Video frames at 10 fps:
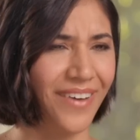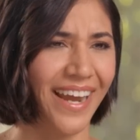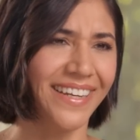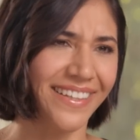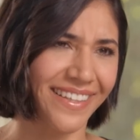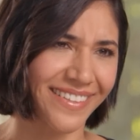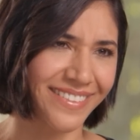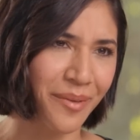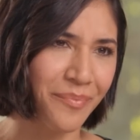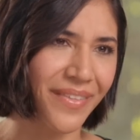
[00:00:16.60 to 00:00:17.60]
Finally,
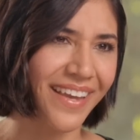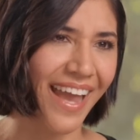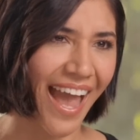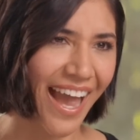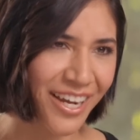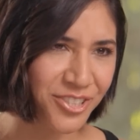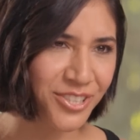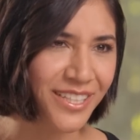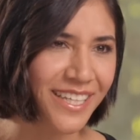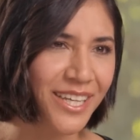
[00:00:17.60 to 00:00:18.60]
something
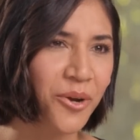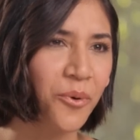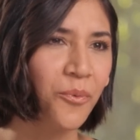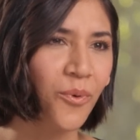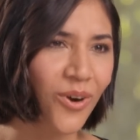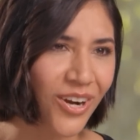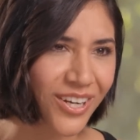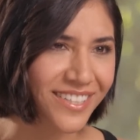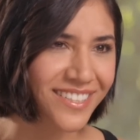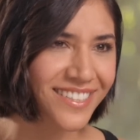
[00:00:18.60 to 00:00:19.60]
actually
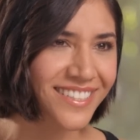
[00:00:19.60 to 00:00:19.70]
works.